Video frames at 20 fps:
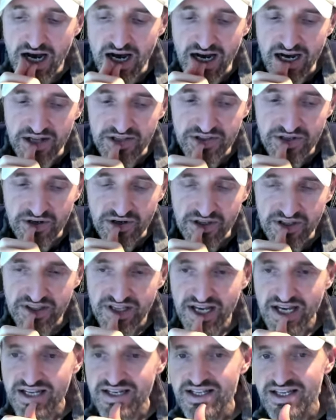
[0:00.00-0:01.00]
uh, during
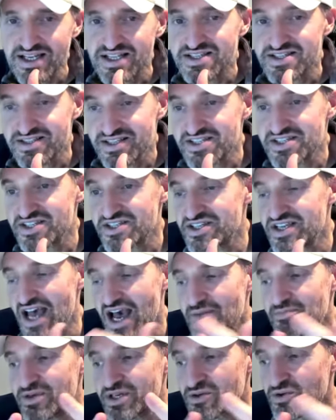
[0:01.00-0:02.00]
then, it's this is
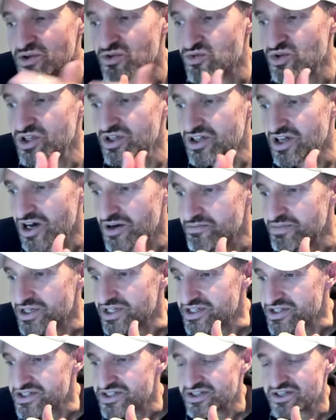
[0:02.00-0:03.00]
happening with real
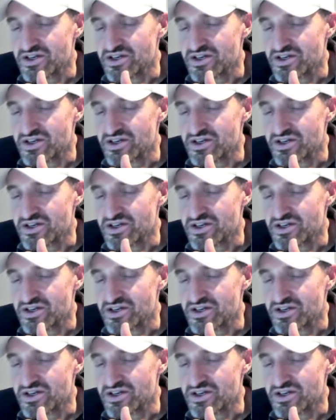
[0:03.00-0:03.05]
companies.